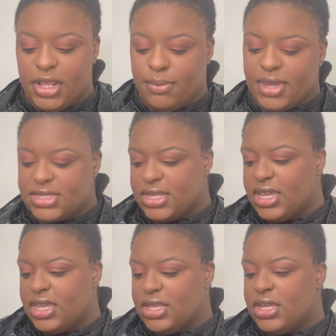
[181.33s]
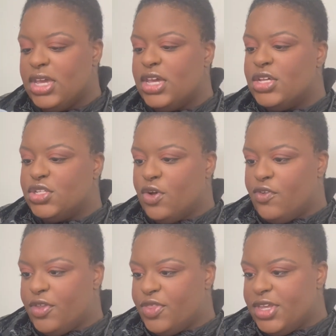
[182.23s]
mixing it. So
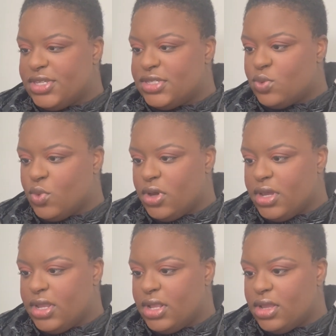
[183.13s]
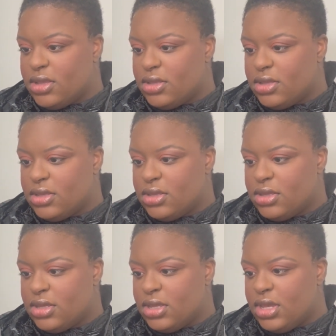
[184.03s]
for this one,
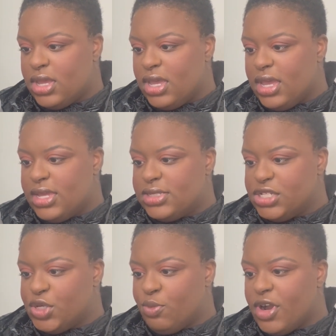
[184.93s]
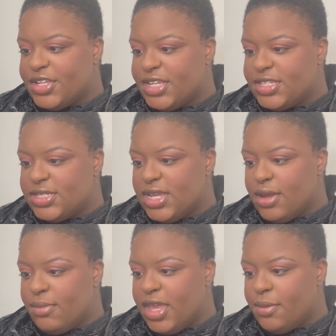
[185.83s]
it says your processing
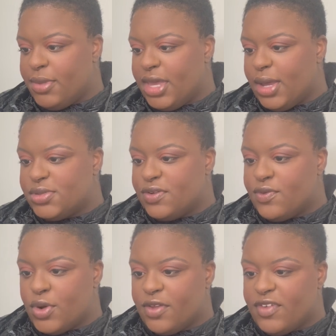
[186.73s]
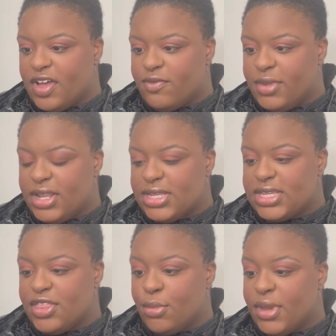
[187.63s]
time may be up to 45 minutes
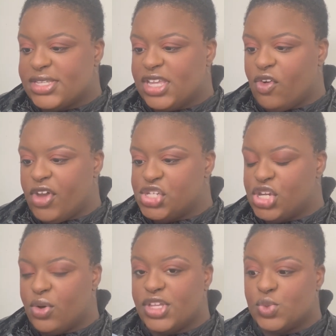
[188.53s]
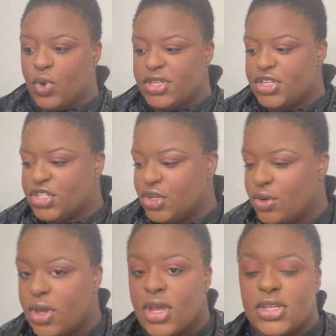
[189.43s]
and the mixing ratio is 1:2.
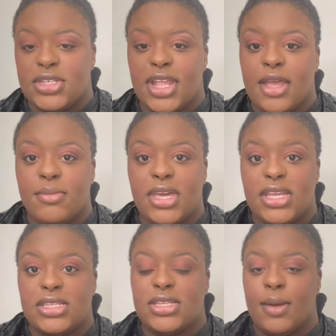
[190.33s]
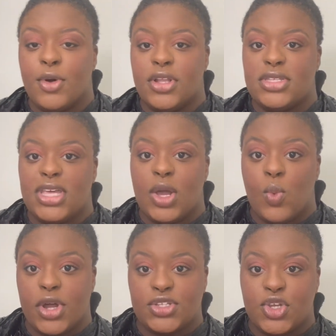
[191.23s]
So that means I'm going to take
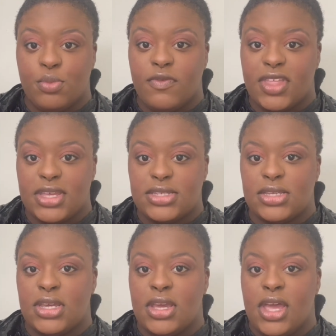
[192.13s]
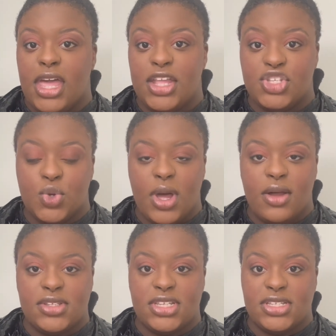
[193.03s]
1 scoop of this and 2
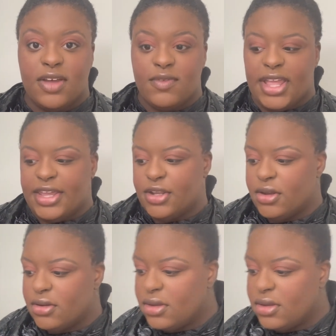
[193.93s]
ounces of lightener.